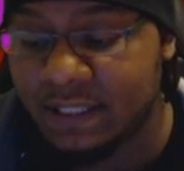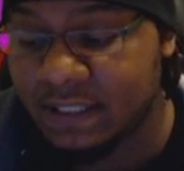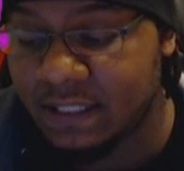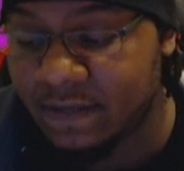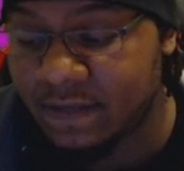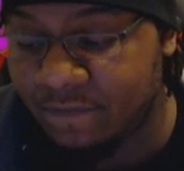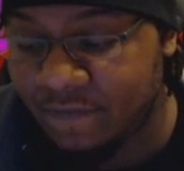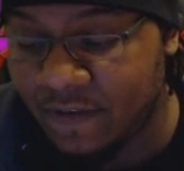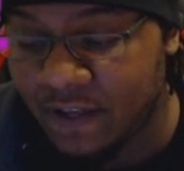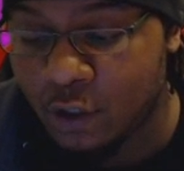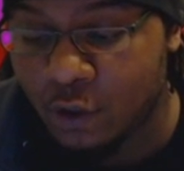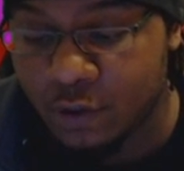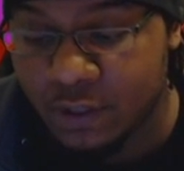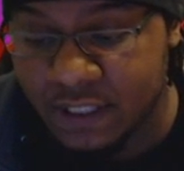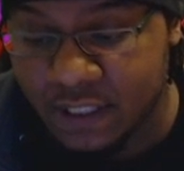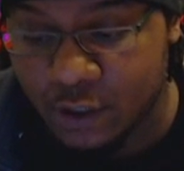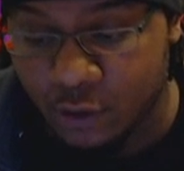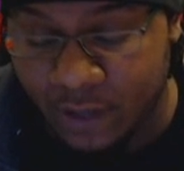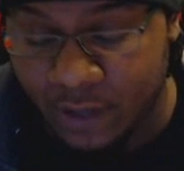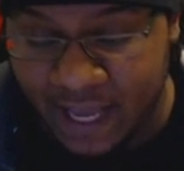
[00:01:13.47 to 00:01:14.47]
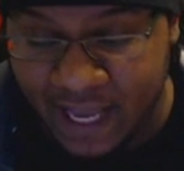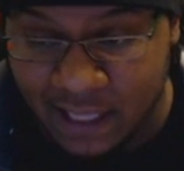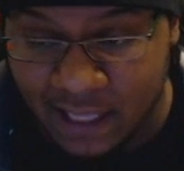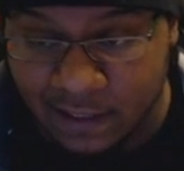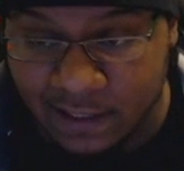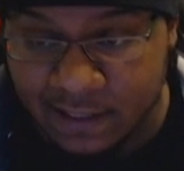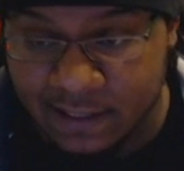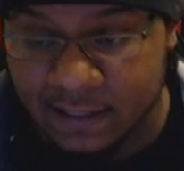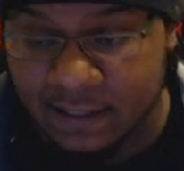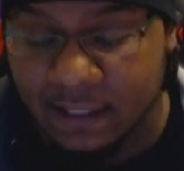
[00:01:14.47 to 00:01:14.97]
defend her sister
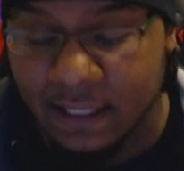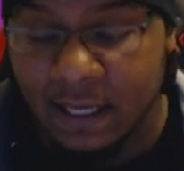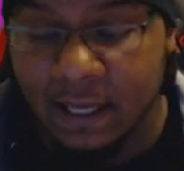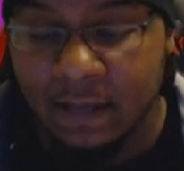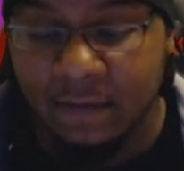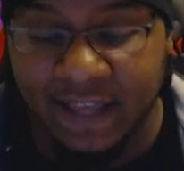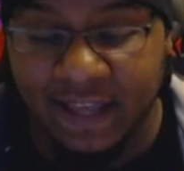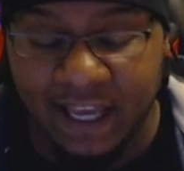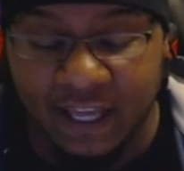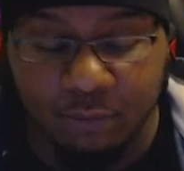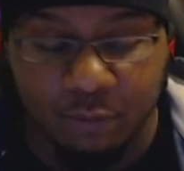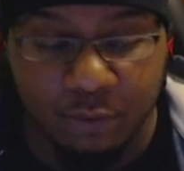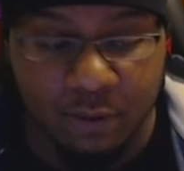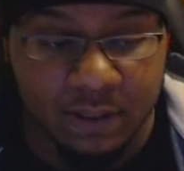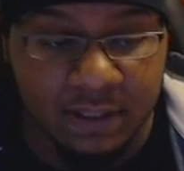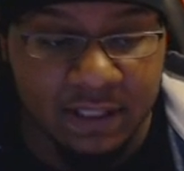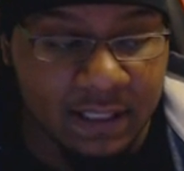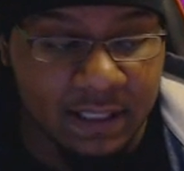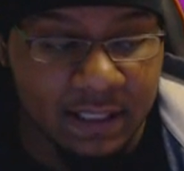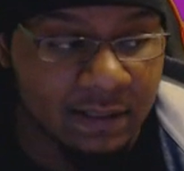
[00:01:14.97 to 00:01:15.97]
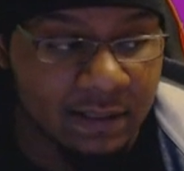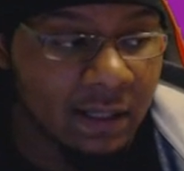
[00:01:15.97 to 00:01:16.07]
Alice, the 8th princess,